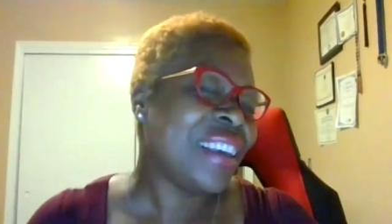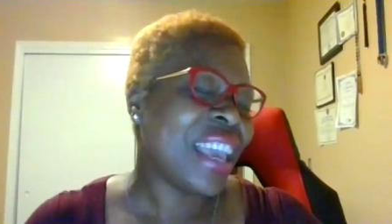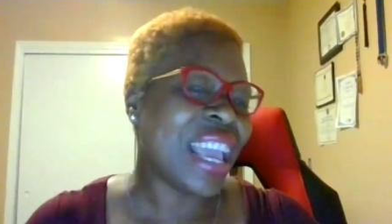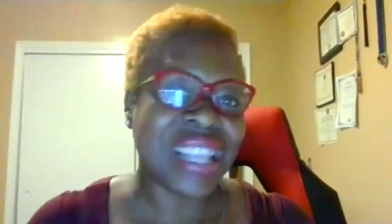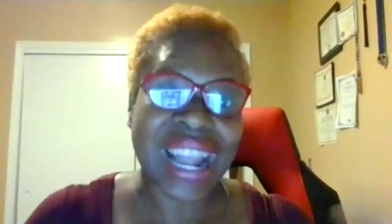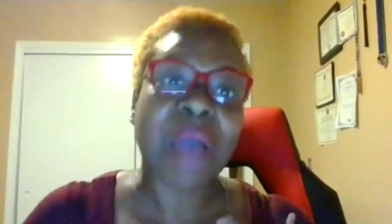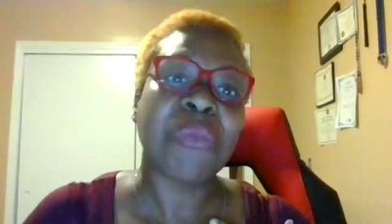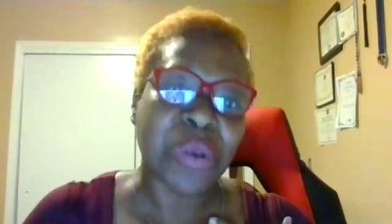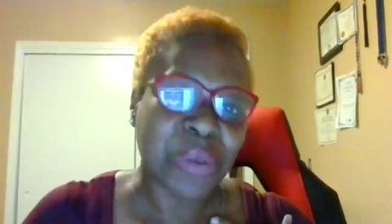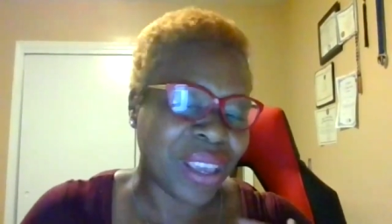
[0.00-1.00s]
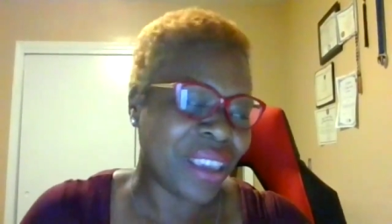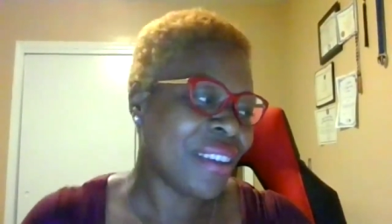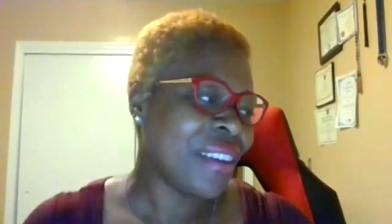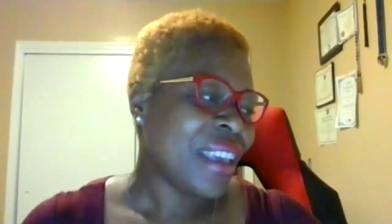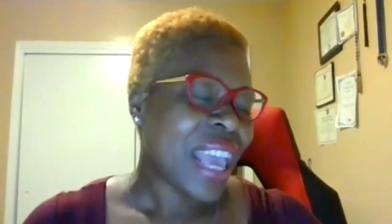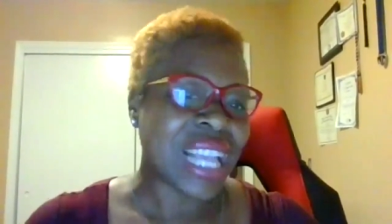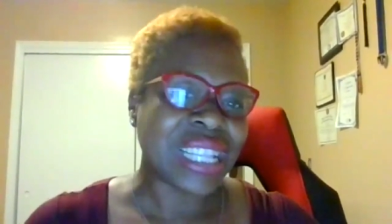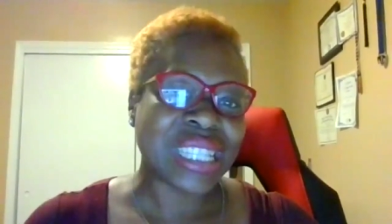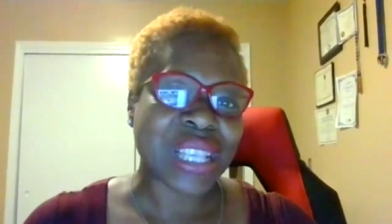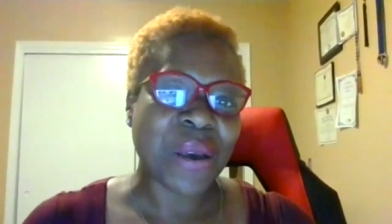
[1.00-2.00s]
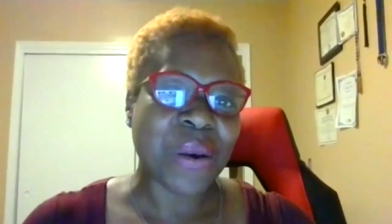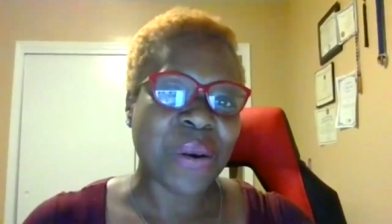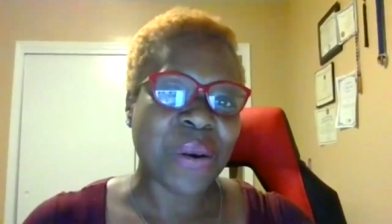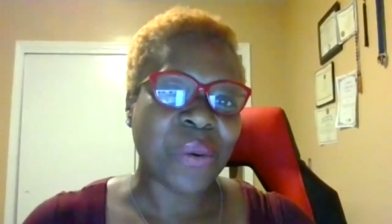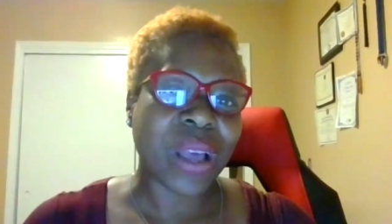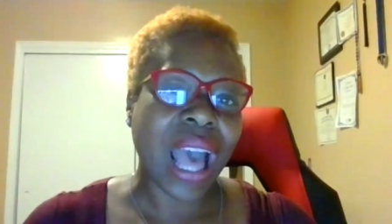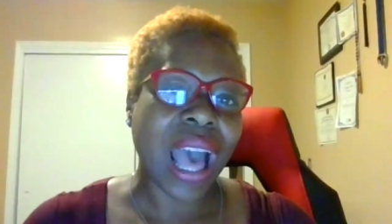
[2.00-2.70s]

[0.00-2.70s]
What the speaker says: And then I'm Rudy. And so